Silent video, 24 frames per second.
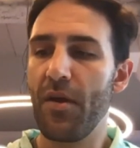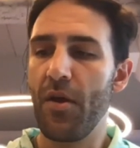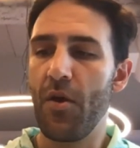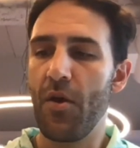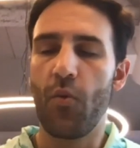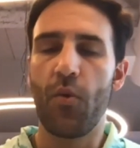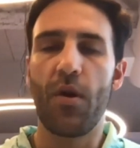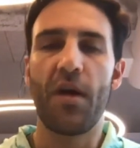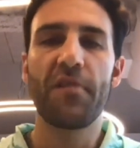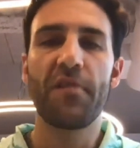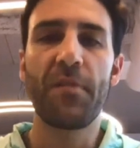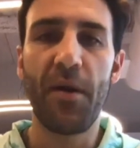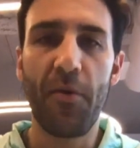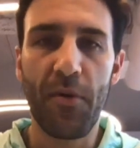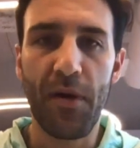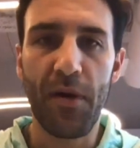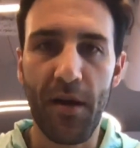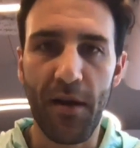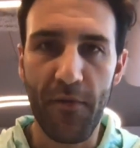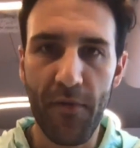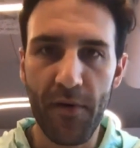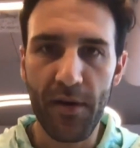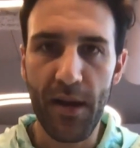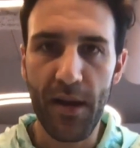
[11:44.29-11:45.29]
why is my
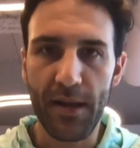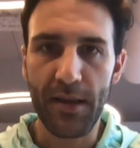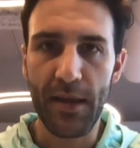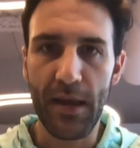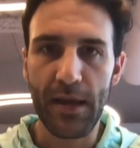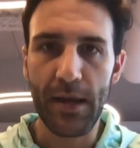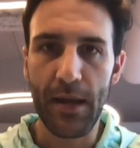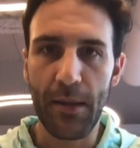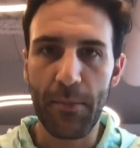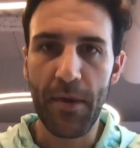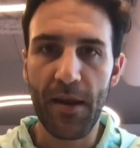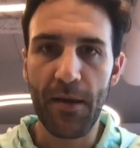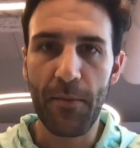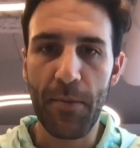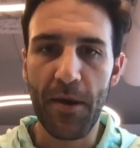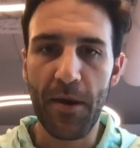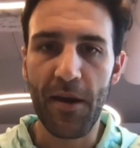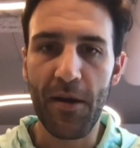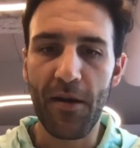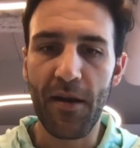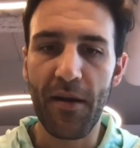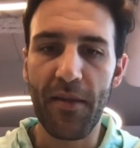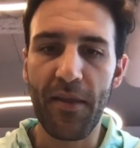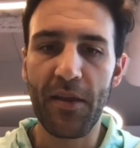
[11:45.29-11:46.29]
recovery not getting any
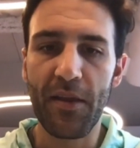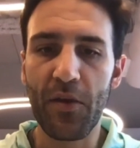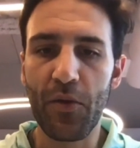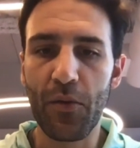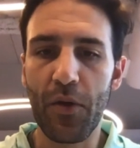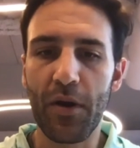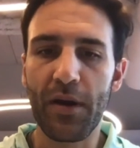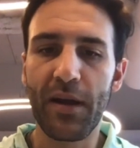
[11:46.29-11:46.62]
better and then you look